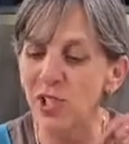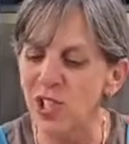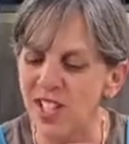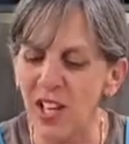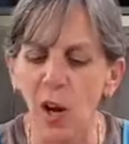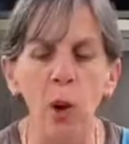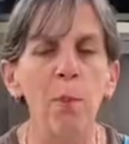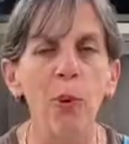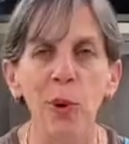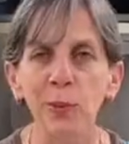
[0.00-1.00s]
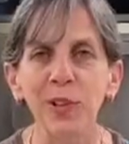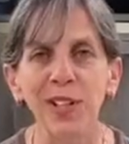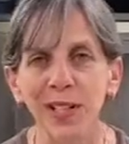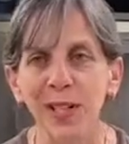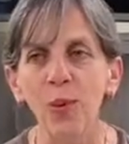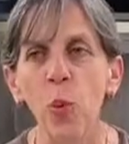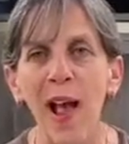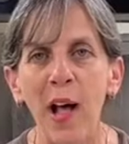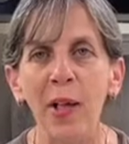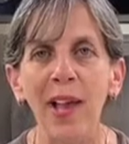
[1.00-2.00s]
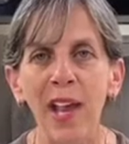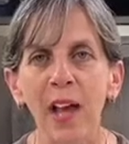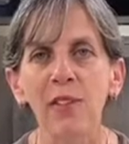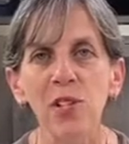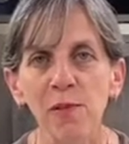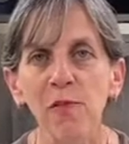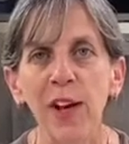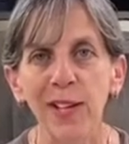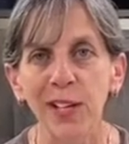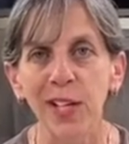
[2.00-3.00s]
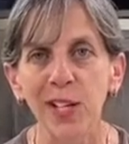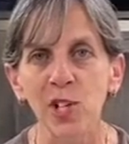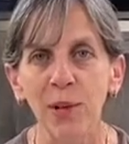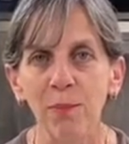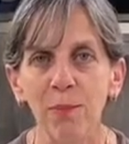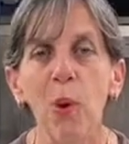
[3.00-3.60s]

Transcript: Just get on board with eating well and having some fun in the kitchen. Bon